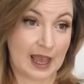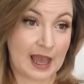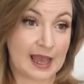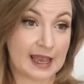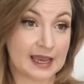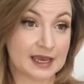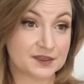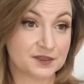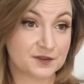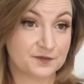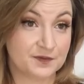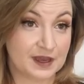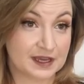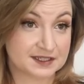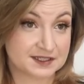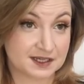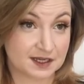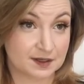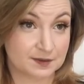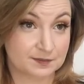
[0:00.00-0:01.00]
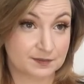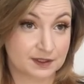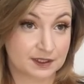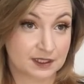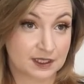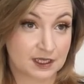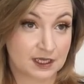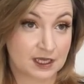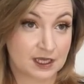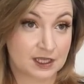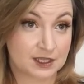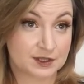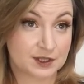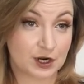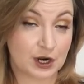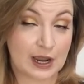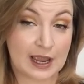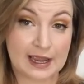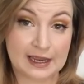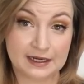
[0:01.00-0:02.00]
Eighth victim? There
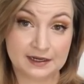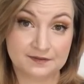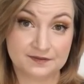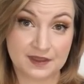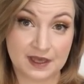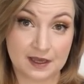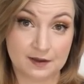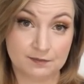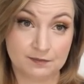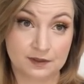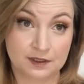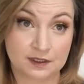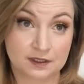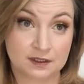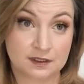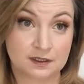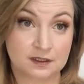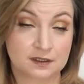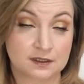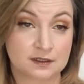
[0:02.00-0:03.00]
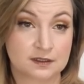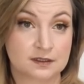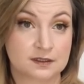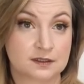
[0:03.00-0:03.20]
are eight of them